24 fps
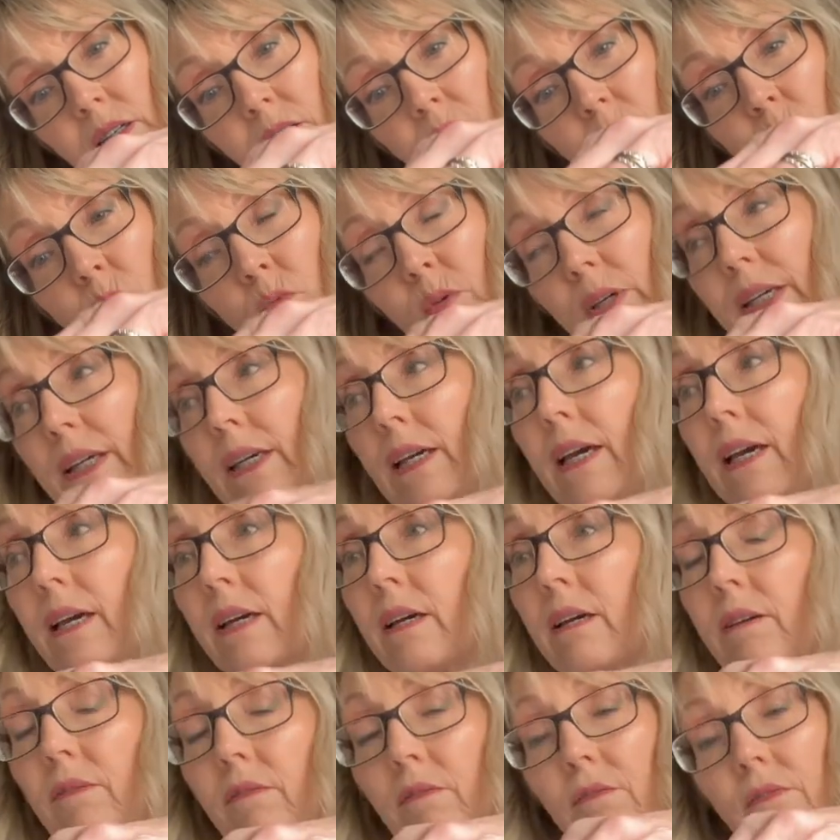we
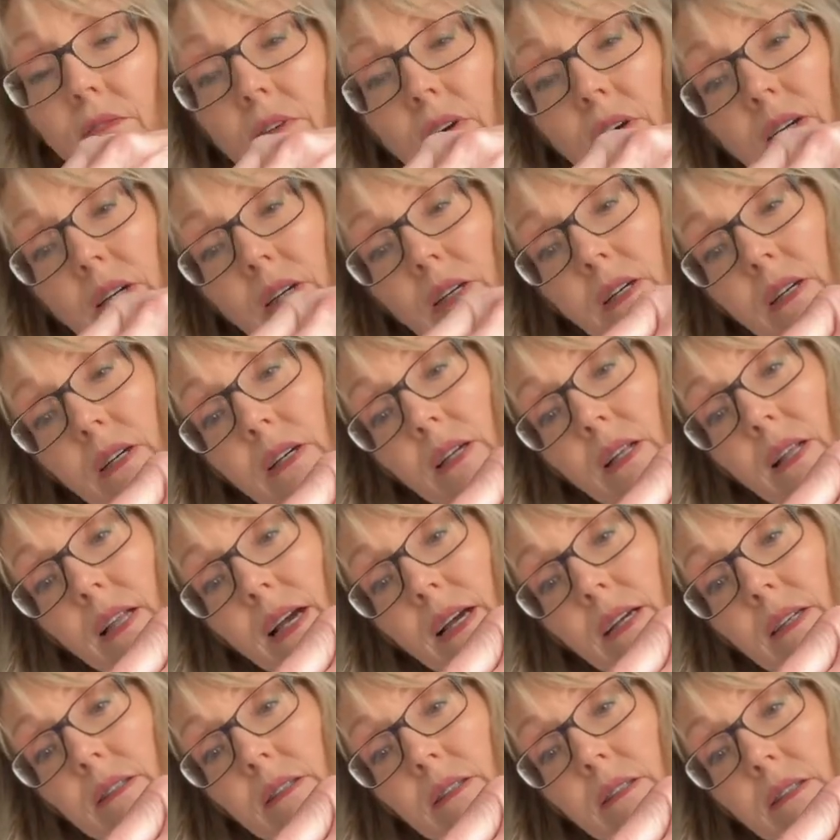have
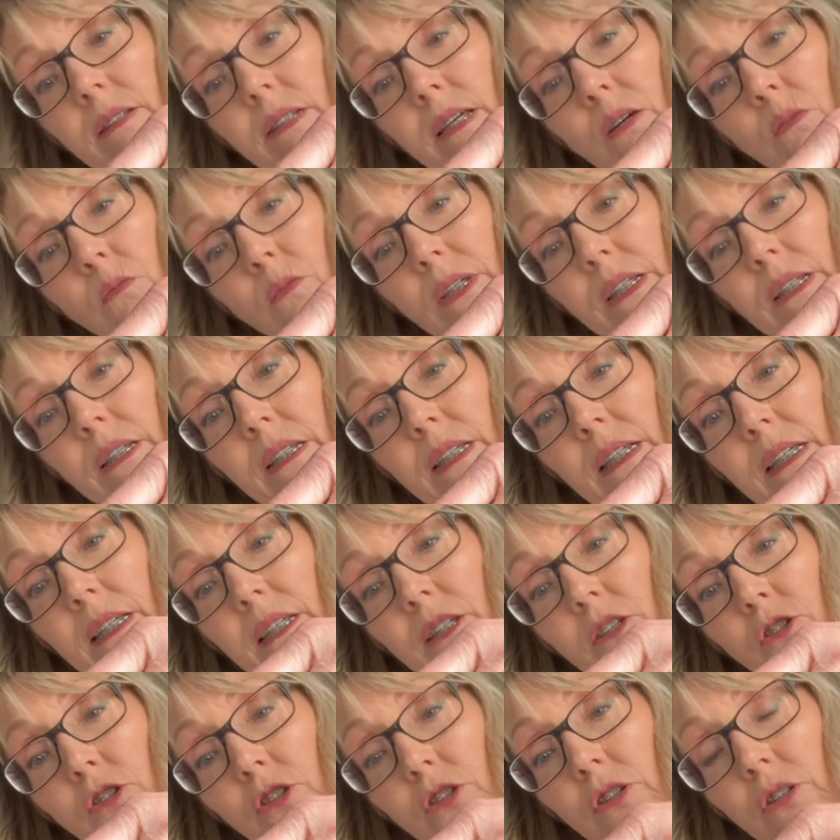classes that we
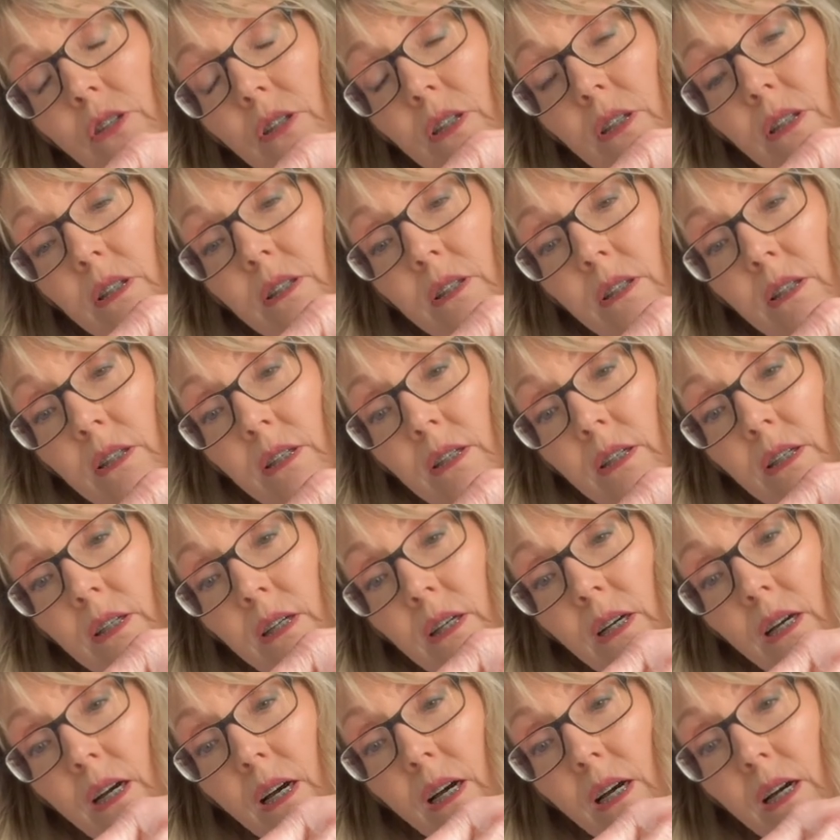teach.
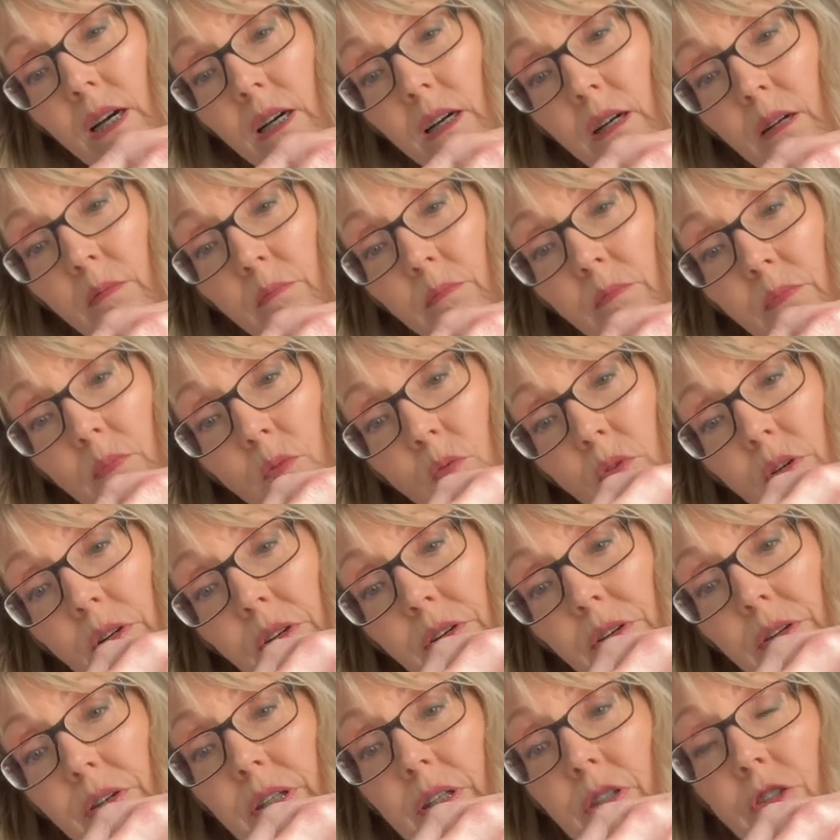
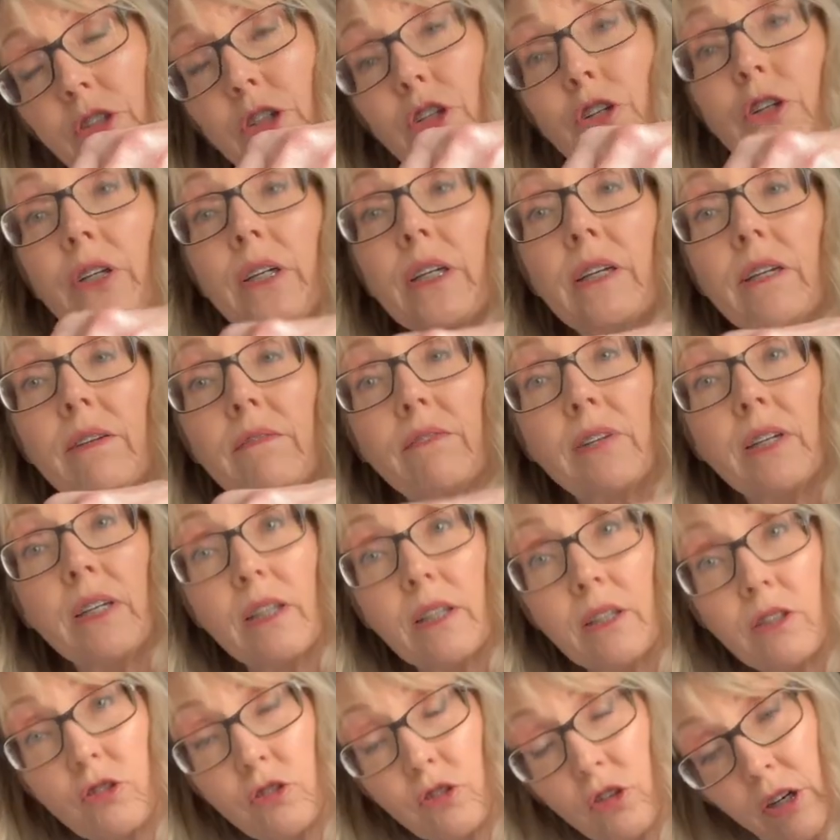We're in Cherokee
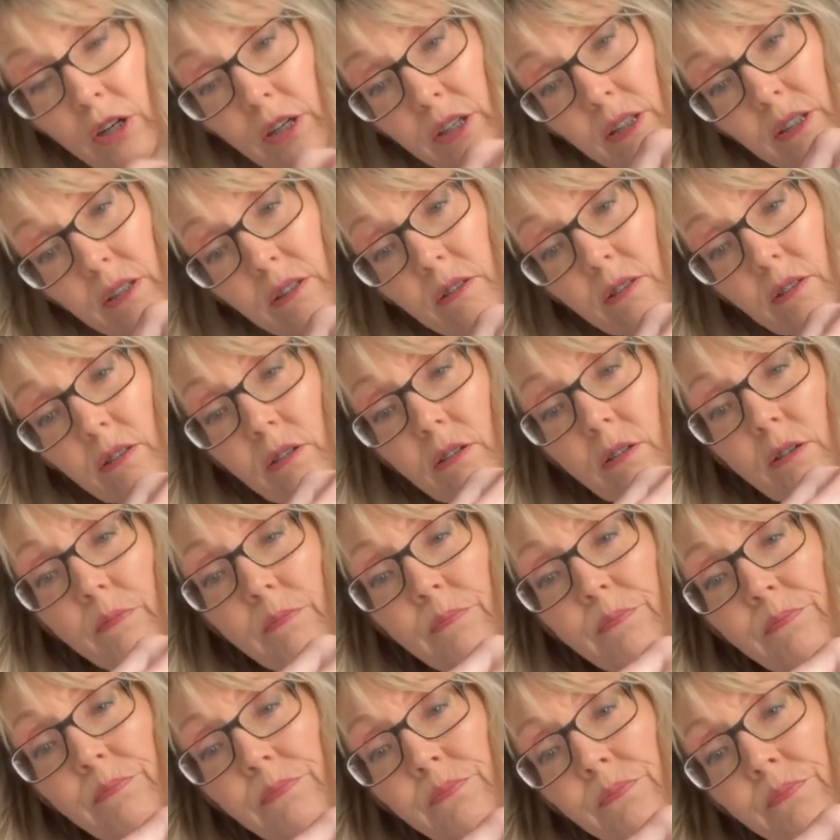Village, Arkansas.
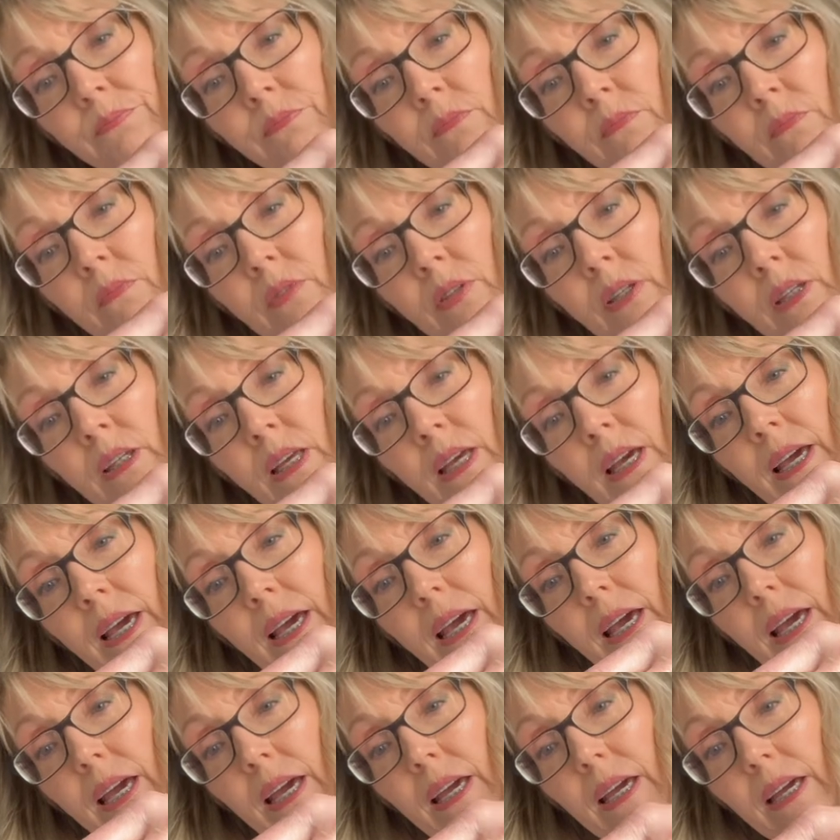
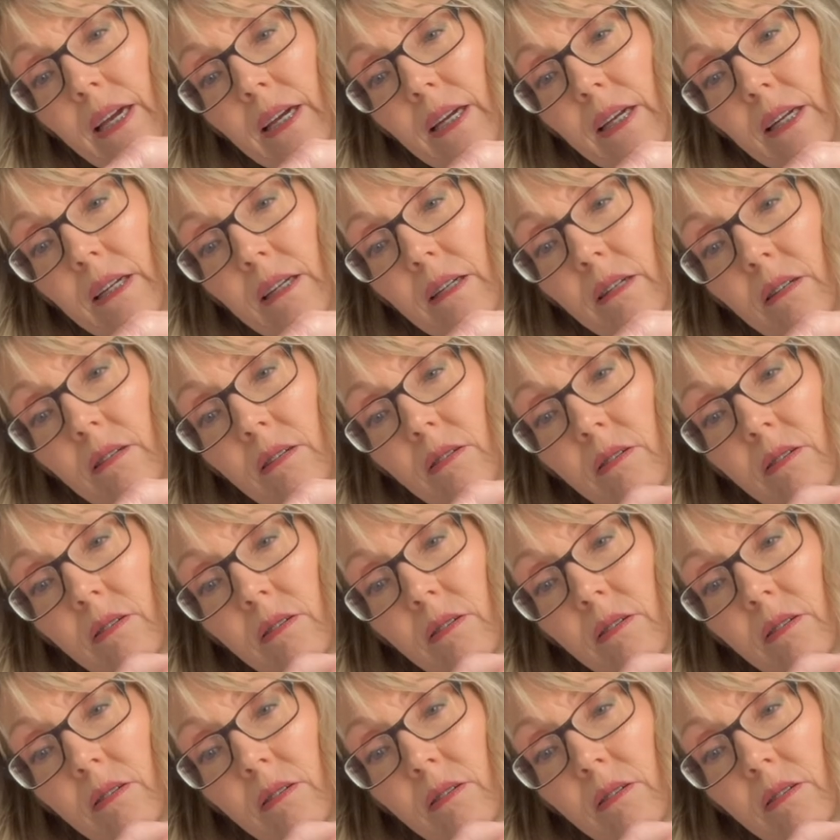And